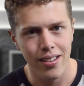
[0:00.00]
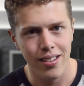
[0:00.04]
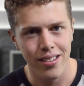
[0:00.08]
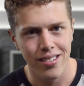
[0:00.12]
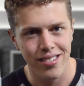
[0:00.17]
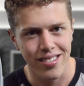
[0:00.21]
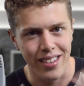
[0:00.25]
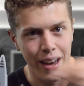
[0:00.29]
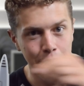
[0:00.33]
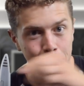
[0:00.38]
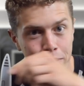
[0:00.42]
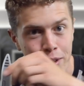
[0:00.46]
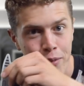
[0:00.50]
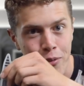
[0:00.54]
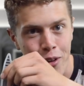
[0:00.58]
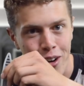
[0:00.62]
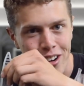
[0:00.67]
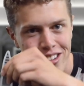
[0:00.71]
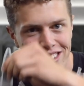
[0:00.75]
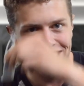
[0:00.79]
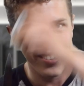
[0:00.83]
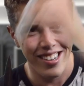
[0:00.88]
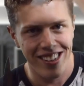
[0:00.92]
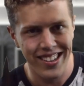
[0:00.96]
Safety
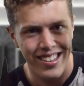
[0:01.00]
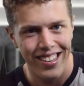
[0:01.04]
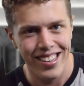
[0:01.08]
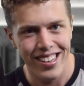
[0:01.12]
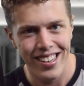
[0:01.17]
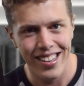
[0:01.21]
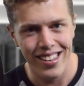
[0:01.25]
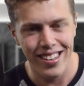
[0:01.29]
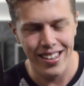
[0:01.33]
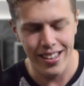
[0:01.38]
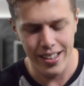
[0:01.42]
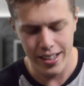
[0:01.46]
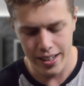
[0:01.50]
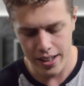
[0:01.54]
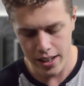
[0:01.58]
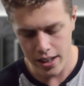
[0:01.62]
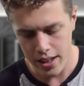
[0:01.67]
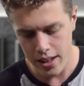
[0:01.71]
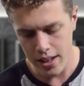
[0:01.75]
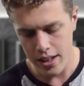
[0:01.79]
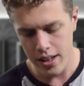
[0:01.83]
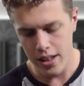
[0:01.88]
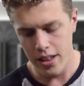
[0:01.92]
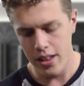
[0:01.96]
first.
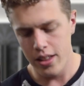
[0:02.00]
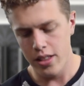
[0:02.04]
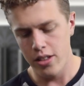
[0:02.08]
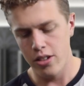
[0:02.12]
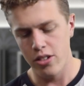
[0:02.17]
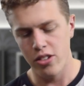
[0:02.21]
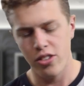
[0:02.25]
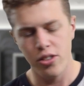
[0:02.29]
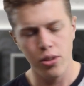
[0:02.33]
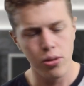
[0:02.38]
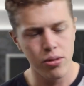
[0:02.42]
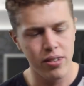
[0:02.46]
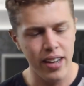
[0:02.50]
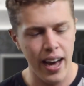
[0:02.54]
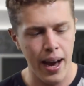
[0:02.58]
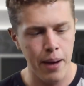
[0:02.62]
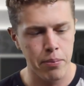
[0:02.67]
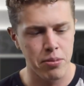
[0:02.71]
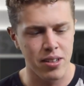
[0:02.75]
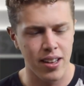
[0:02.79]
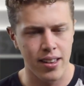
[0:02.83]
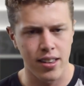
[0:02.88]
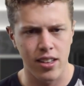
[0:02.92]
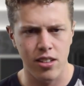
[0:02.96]
There's 2
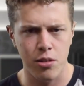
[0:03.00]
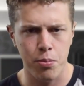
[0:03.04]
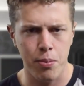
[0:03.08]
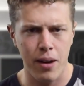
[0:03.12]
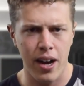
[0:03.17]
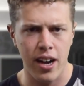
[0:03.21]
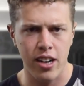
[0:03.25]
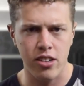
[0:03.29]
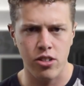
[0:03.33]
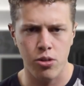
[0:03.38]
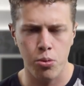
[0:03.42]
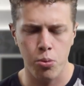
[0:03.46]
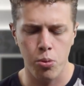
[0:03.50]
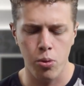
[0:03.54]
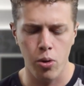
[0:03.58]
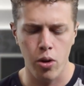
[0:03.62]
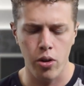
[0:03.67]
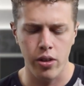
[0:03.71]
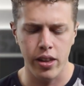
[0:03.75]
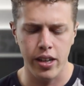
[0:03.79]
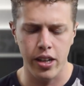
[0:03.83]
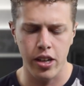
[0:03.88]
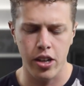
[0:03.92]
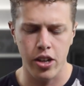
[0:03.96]
tabs on this box. We're
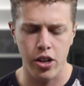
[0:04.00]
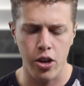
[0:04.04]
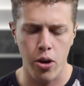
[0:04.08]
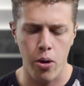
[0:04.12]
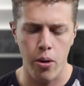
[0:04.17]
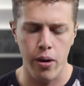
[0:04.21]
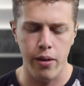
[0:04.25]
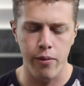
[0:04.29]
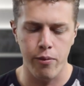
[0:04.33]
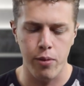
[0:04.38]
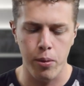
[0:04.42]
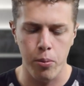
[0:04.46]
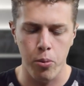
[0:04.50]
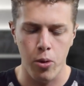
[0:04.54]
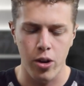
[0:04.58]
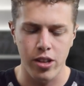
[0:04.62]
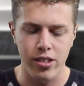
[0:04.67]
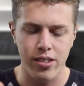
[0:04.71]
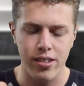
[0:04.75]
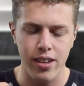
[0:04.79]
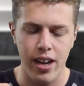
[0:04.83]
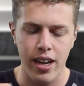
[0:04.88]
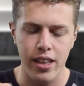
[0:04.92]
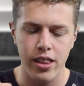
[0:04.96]
only gonna go in from
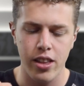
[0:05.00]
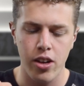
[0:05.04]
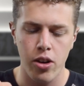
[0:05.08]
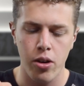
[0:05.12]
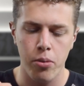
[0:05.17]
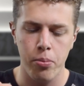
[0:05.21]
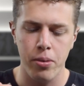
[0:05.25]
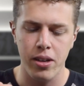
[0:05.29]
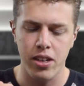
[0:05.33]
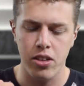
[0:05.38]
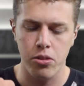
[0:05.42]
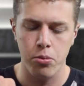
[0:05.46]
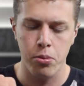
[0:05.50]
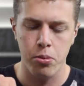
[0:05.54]
one side though, because